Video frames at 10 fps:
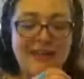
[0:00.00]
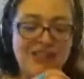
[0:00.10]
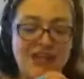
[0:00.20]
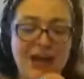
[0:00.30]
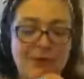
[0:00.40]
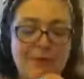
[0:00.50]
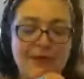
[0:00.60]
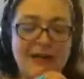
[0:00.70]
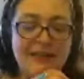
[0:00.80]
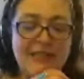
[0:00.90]
And I don't know, I
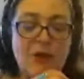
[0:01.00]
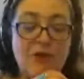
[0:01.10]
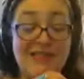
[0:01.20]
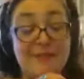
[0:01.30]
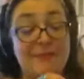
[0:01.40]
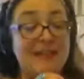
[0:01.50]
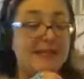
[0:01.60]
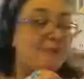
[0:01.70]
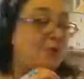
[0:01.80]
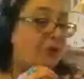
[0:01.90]
mean, or is it
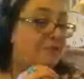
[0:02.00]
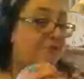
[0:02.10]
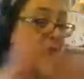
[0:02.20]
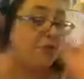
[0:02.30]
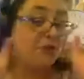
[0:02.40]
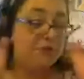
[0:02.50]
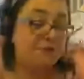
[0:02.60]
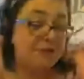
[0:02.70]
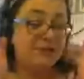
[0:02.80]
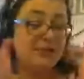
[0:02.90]
making it more
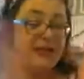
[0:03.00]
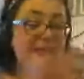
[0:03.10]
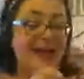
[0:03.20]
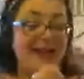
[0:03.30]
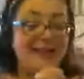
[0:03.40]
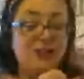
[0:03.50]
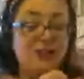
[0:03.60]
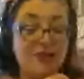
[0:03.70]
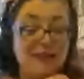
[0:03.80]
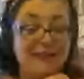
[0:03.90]
informed? It's
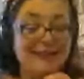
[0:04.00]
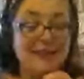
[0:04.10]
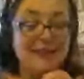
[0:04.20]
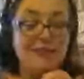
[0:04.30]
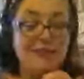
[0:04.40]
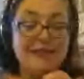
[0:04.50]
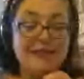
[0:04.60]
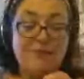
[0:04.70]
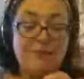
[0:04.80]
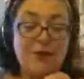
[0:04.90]
certainly giving me a
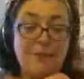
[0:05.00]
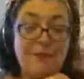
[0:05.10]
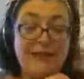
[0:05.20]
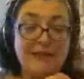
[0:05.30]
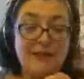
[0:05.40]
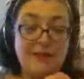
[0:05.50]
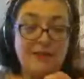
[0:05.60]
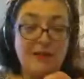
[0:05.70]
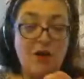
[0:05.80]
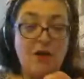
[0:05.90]
different
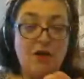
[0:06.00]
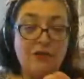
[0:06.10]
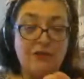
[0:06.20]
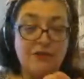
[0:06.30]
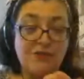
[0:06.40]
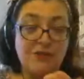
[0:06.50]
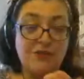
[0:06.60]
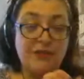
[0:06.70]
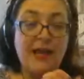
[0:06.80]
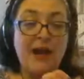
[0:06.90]
opinion on
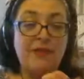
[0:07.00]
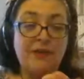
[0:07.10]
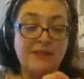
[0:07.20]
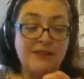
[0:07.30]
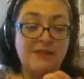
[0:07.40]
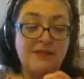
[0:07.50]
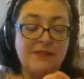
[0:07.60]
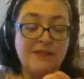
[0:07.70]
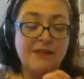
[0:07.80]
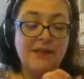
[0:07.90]
certain
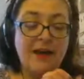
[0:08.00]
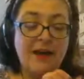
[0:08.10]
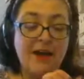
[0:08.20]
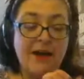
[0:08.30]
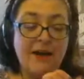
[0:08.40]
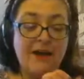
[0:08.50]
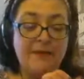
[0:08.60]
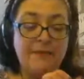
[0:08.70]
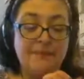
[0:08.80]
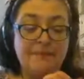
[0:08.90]
characters.
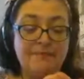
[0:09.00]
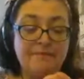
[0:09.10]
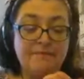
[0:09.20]
And